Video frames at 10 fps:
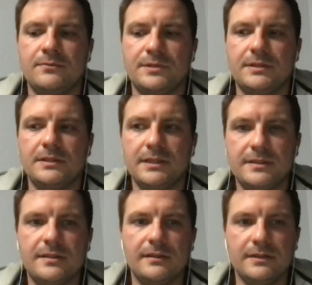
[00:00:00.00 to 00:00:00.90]
which
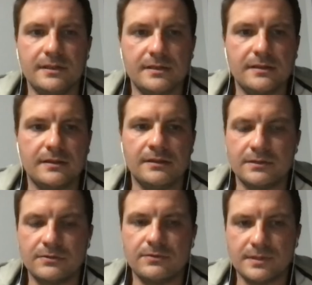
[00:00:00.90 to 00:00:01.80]
leads the league in
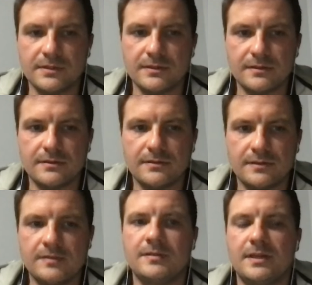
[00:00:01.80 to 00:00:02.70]
two seasons
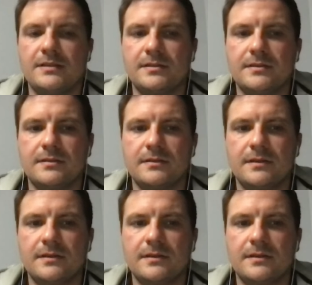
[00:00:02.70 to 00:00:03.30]
since last season.